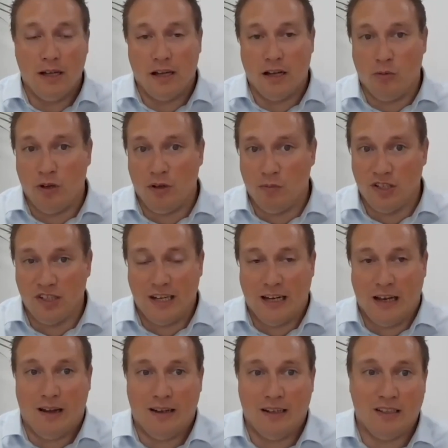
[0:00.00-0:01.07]
We see
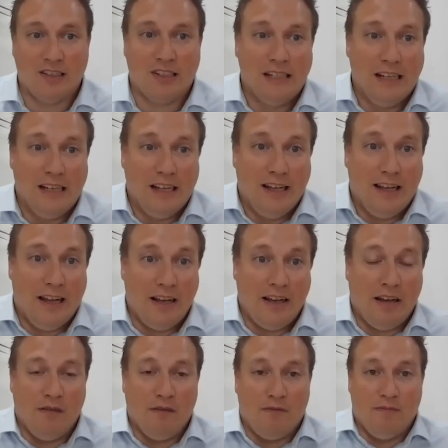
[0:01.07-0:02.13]
clients
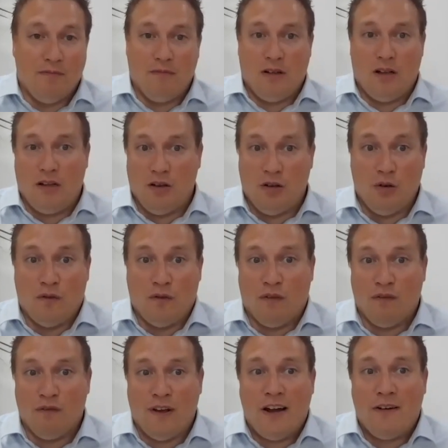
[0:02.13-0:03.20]
in who've
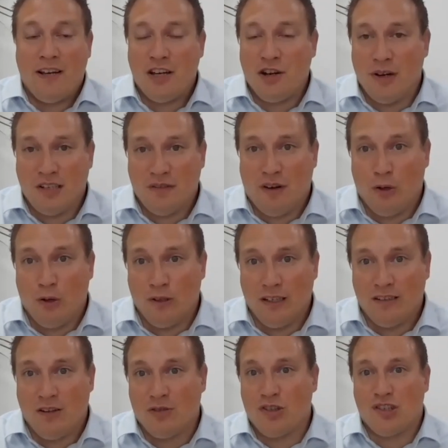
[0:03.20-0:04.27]
got varying degrees of
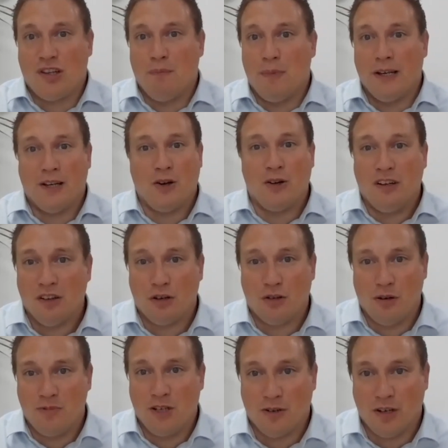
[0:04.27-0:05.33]
holding, not just in Bitcoin, other
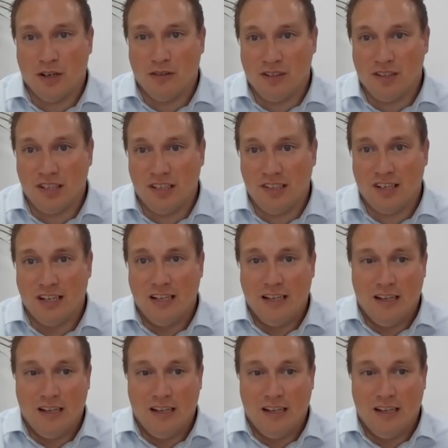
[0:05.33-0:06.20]
cryptocurrencies.